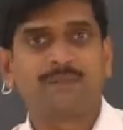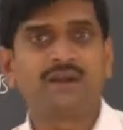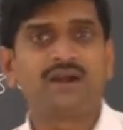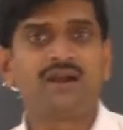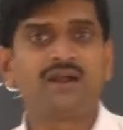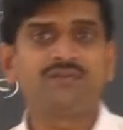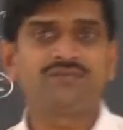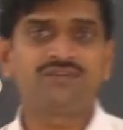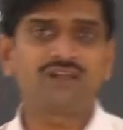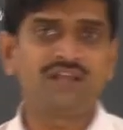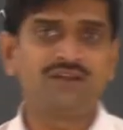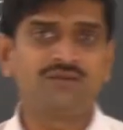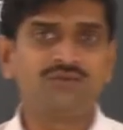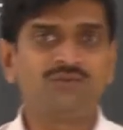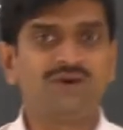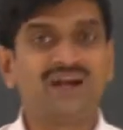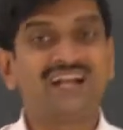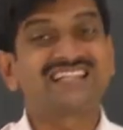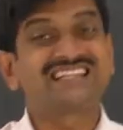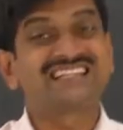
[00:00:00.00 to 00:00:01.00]
period of
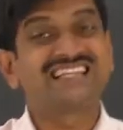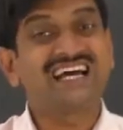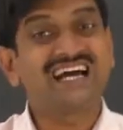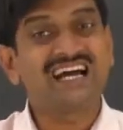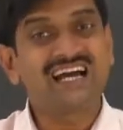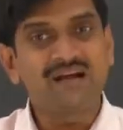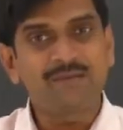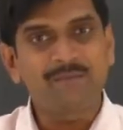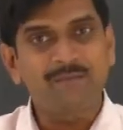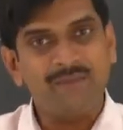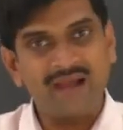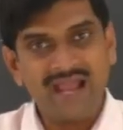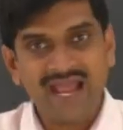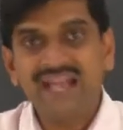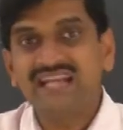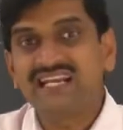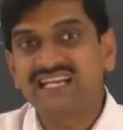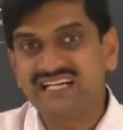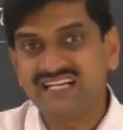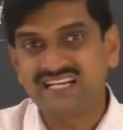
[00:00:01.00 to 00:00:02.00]
time, what the
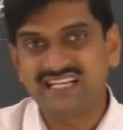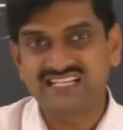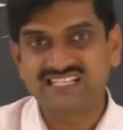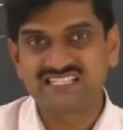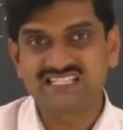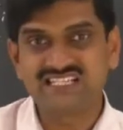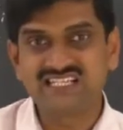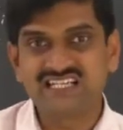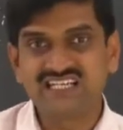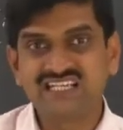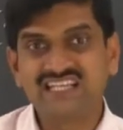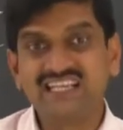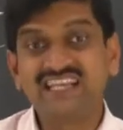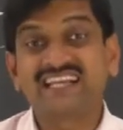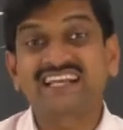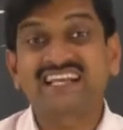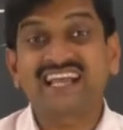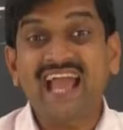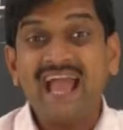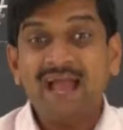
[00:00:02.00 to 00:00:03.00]
man did is
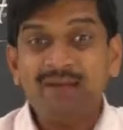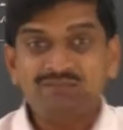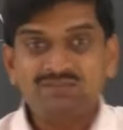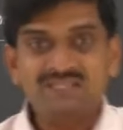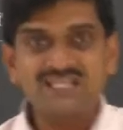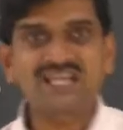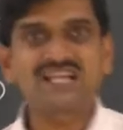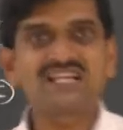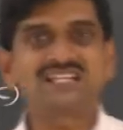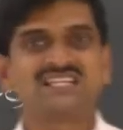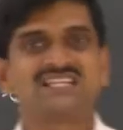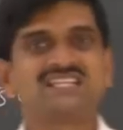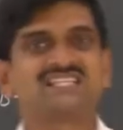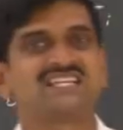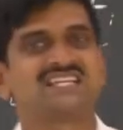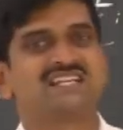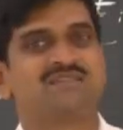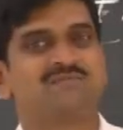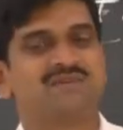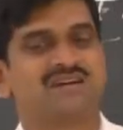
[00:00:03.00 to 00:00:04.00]
he captured
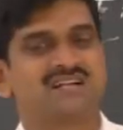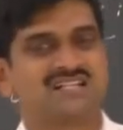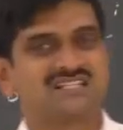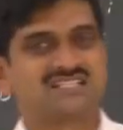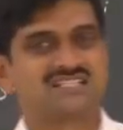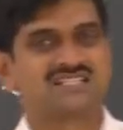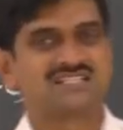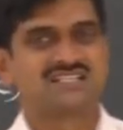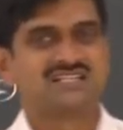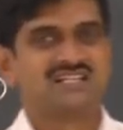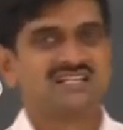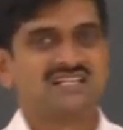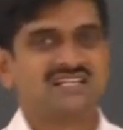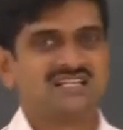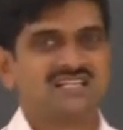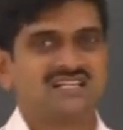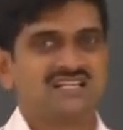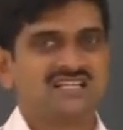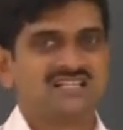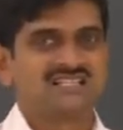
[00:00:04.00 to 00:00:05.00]
these animals.
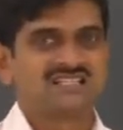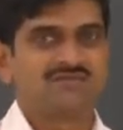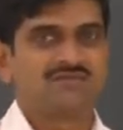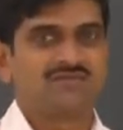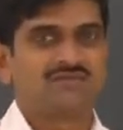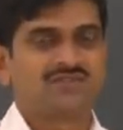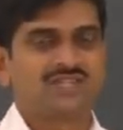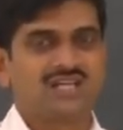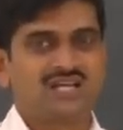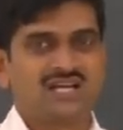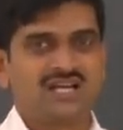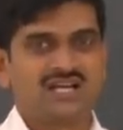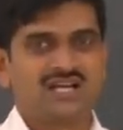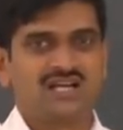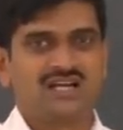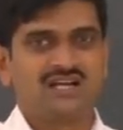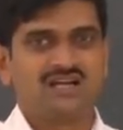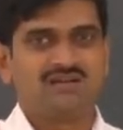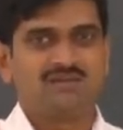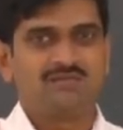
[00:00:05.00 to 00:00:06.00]
Some of
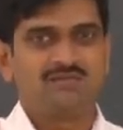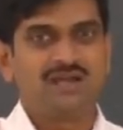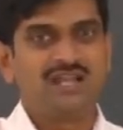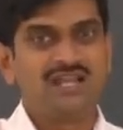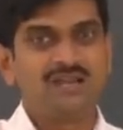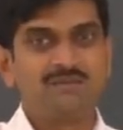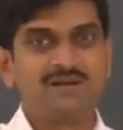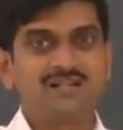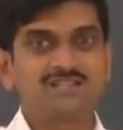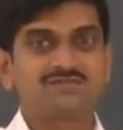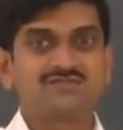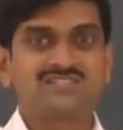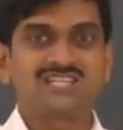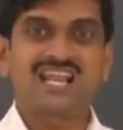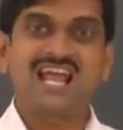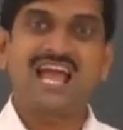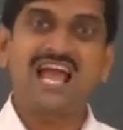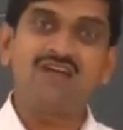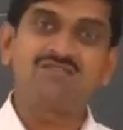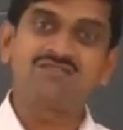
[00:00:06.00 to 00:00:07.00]
the animals which
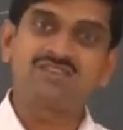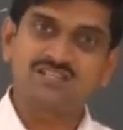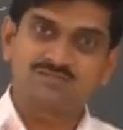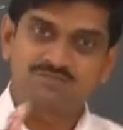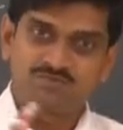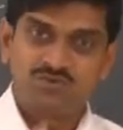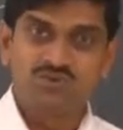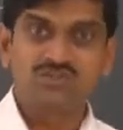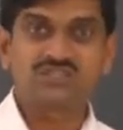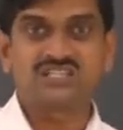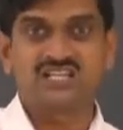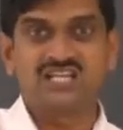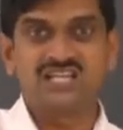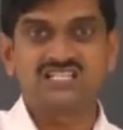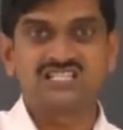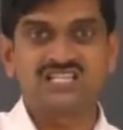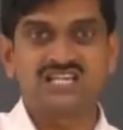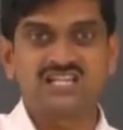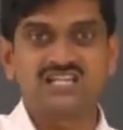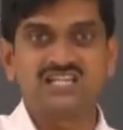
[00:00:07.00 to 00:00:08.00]
are having a smooth
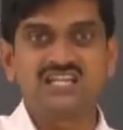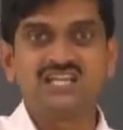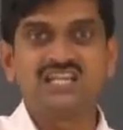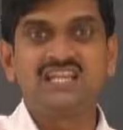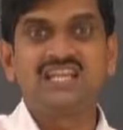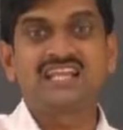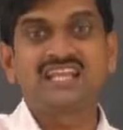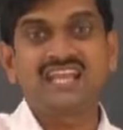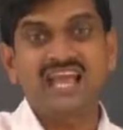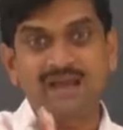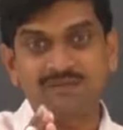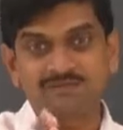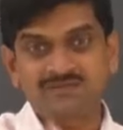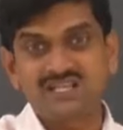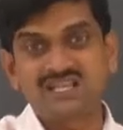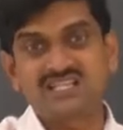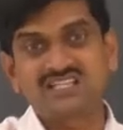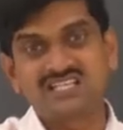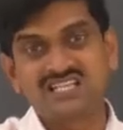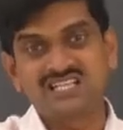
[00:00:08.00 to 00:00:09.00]
nature, he
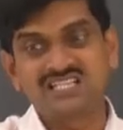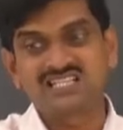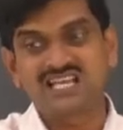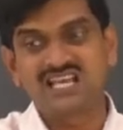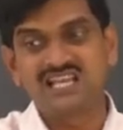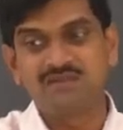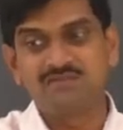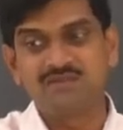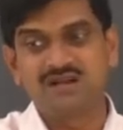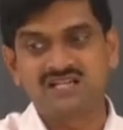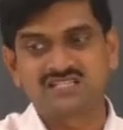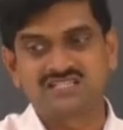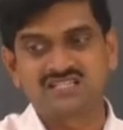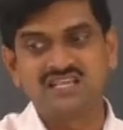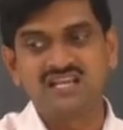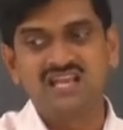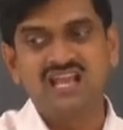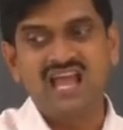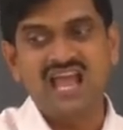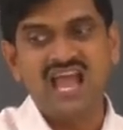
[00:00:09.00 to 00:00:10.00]
captured these animals
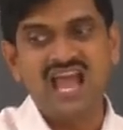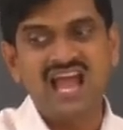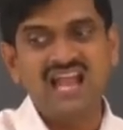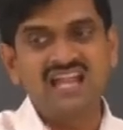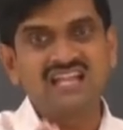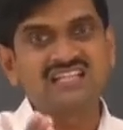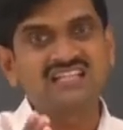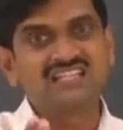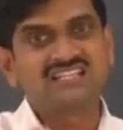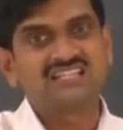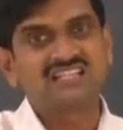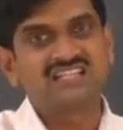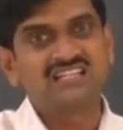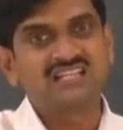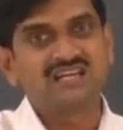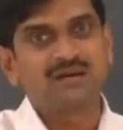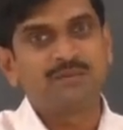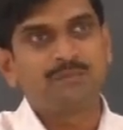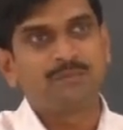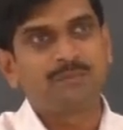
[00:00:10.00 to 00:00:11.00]
and
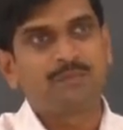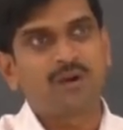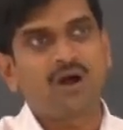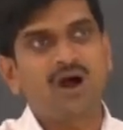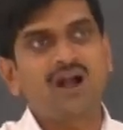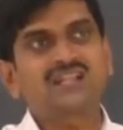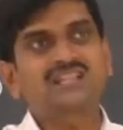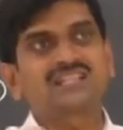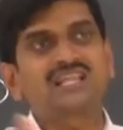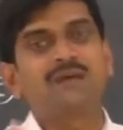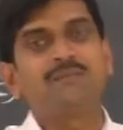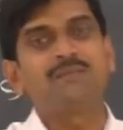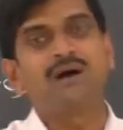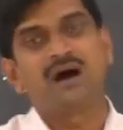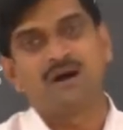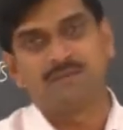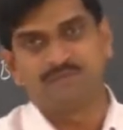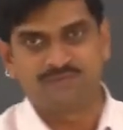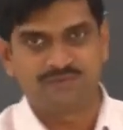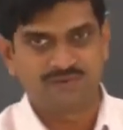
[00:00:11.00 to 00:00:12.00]
brought them
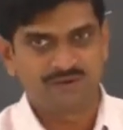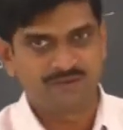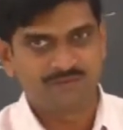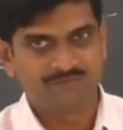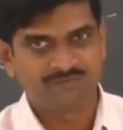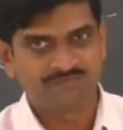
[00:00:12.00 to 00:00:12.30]
up.